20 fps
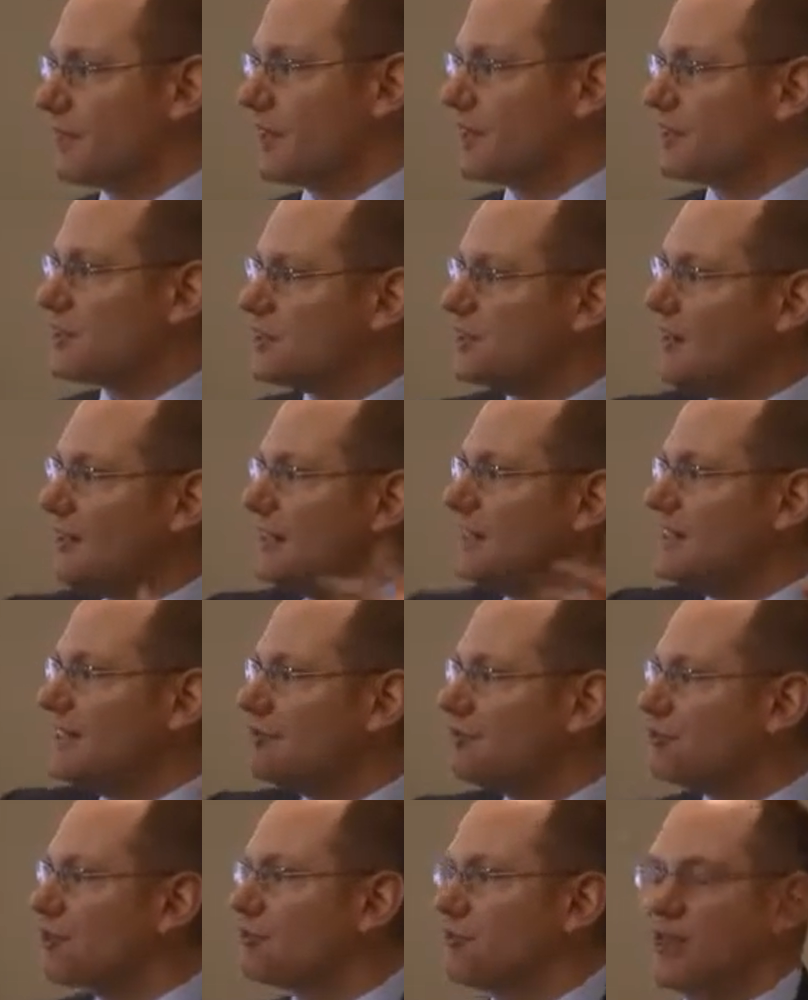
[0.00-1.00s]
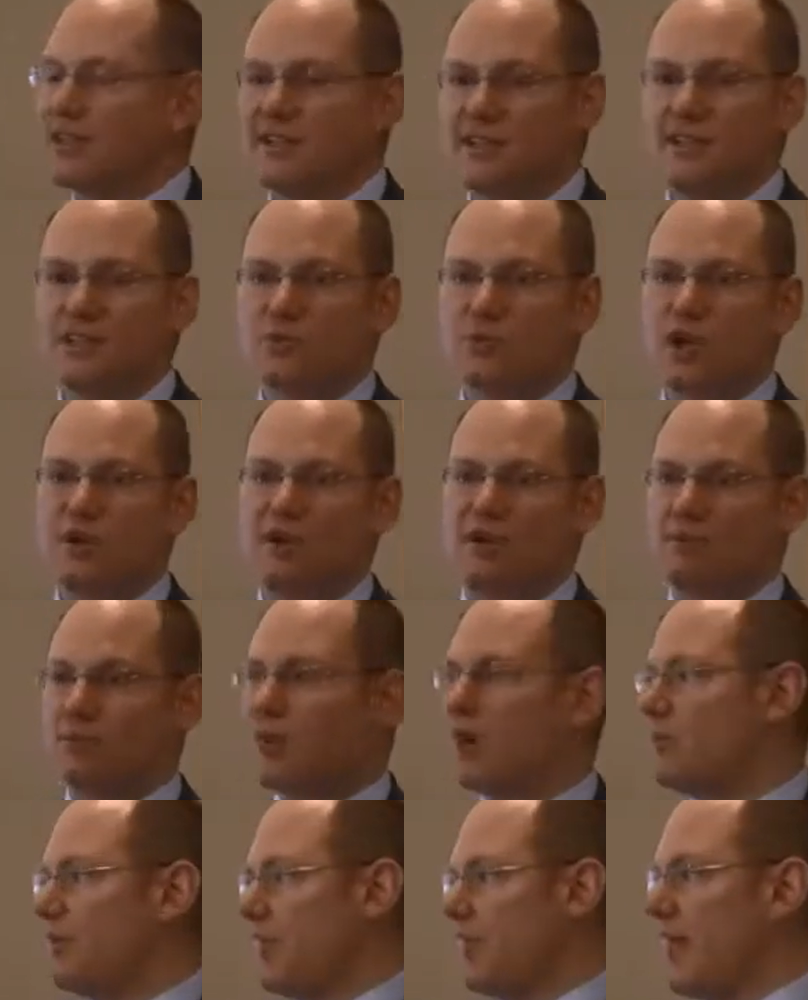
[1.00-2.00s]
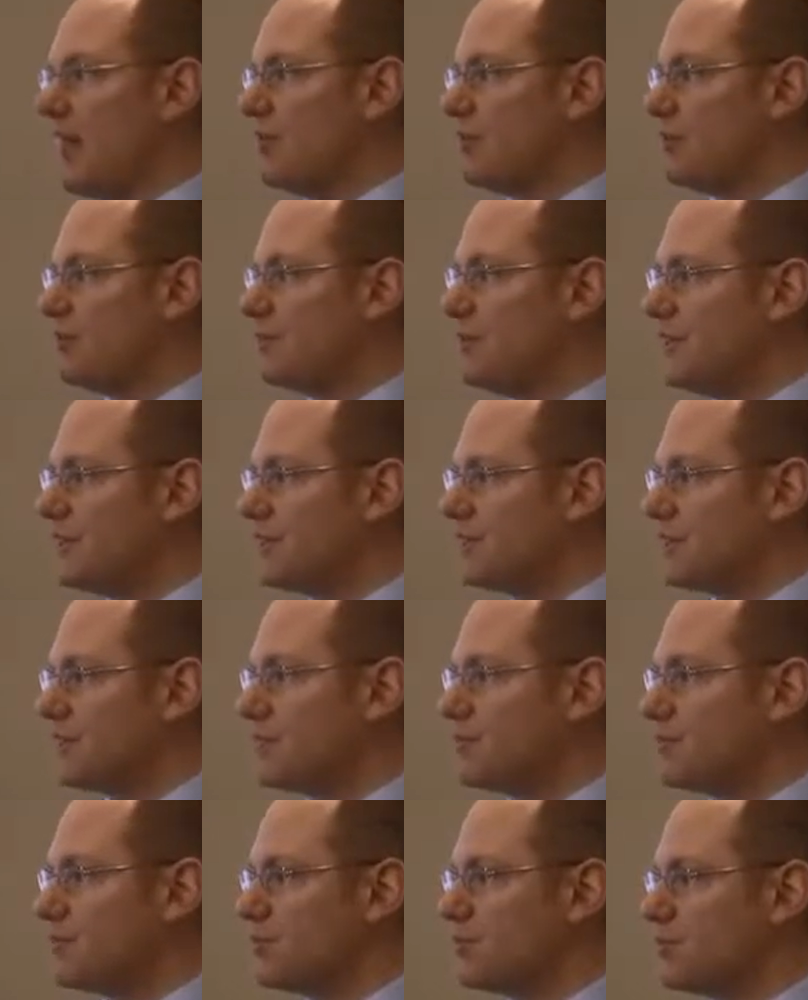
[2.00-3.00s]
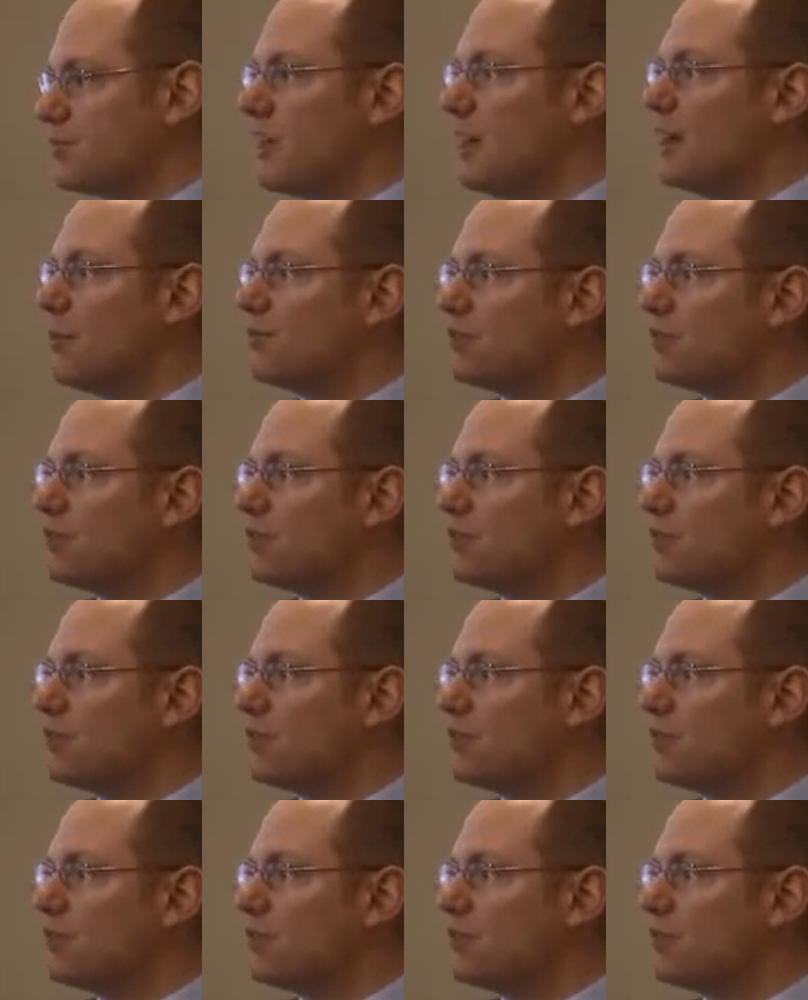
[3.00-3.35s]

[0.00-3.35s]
Right? There's many different reasons why we, why we have a business enterprise.